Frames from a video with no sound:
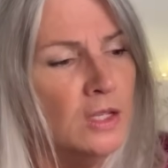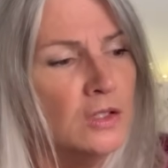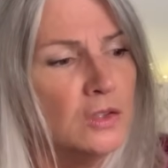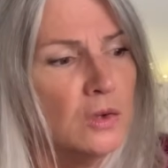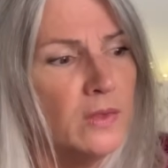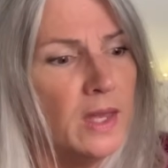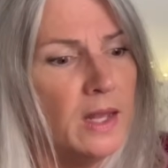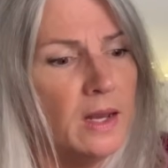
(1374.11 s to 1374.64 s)

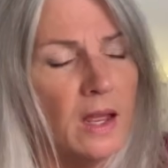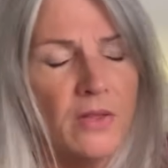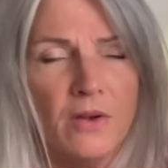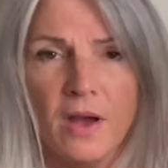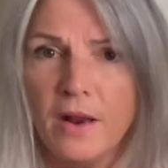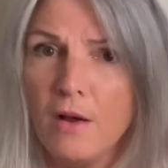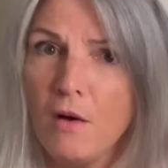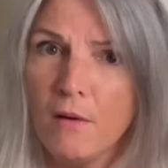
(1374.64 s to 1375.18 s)
So then I
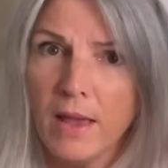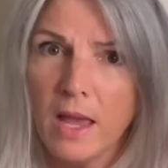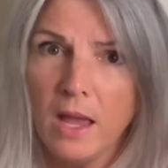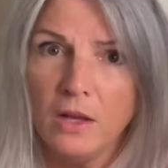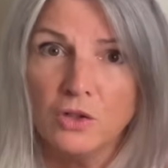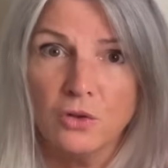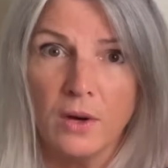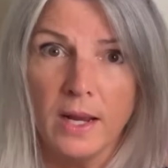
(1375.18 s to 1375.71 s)
thought,
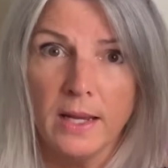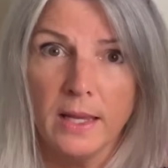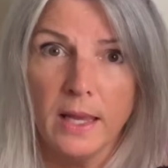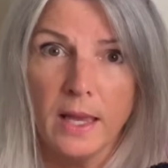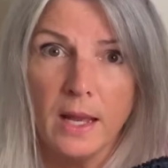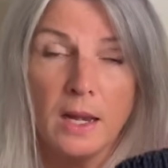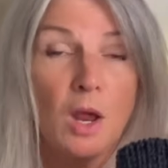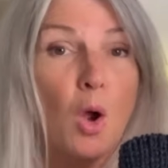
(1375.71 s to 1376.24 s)
okay, try it
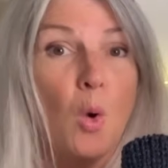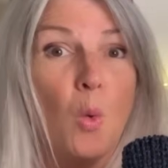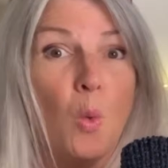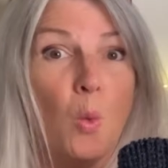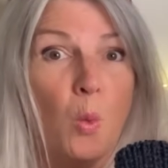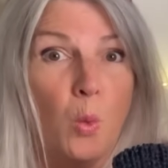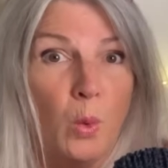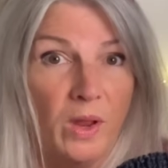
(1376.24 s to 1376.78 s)
again
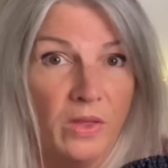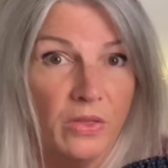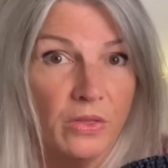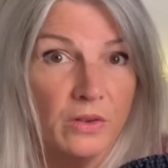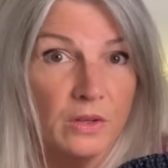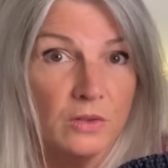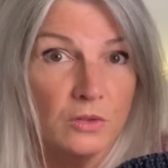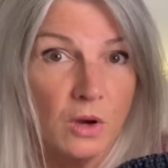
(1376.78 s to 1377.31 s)

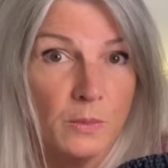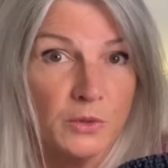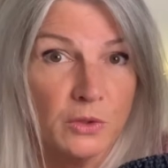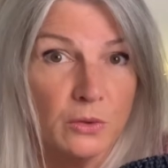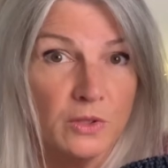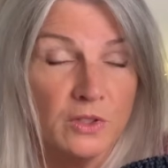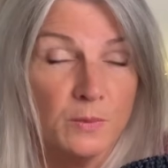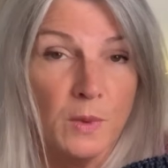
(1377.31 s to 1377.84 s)
with Drops
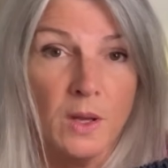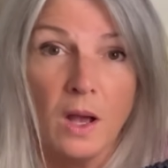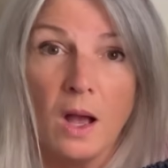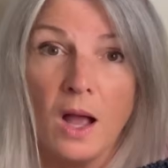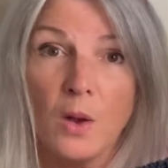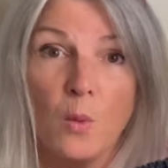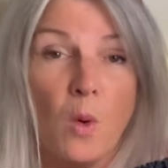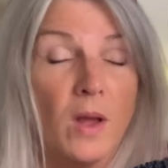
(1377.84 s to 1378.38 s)
Charisma.
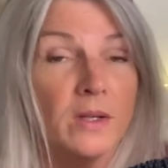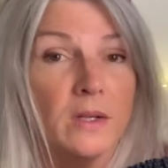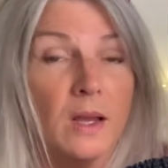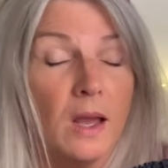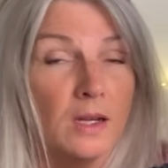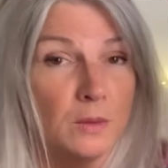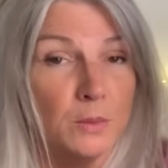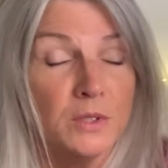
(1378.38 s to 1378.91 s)
I wanted
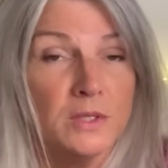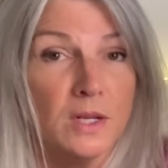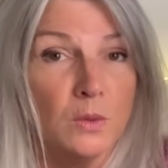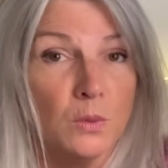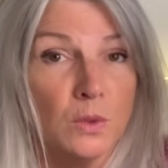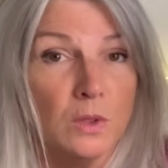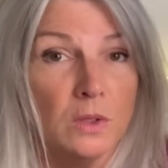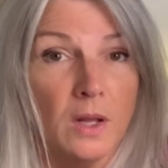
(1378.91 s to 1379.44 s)

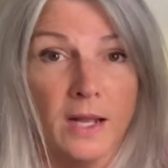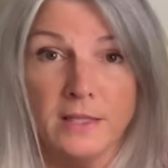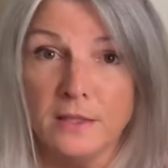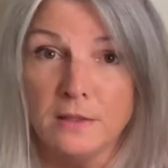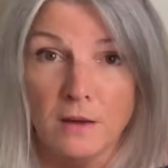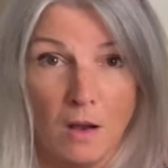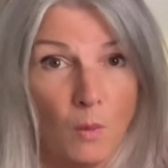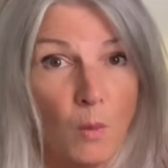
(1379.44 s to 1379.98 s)
100% wool. I did not